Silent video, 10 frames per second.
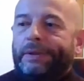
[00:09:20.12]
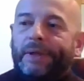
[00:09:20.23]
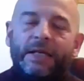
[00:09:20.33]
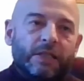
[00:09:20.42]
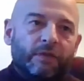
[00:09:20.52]

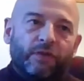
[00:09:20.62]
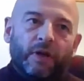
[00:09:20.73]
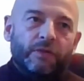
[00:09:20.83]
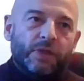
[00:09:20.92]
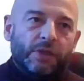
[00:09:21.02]

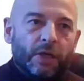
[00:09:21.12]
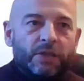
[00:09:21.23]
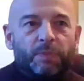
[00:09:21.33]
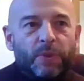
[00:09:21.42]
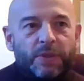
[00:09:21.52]
85 to
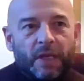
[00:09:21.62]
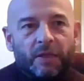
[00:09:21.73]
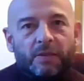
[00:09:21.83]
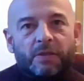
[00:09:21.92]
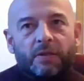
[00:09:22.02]

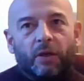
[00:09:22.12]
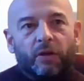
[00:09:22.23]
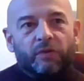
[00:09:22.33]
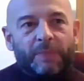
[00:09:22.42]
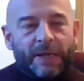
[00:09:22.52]
90%
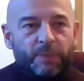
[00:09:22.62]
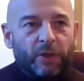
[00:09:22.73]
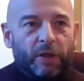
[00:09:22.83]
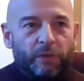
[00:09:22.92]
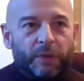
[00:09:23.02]
of maximal
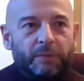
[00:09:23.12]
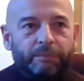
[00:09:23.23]
heart rate.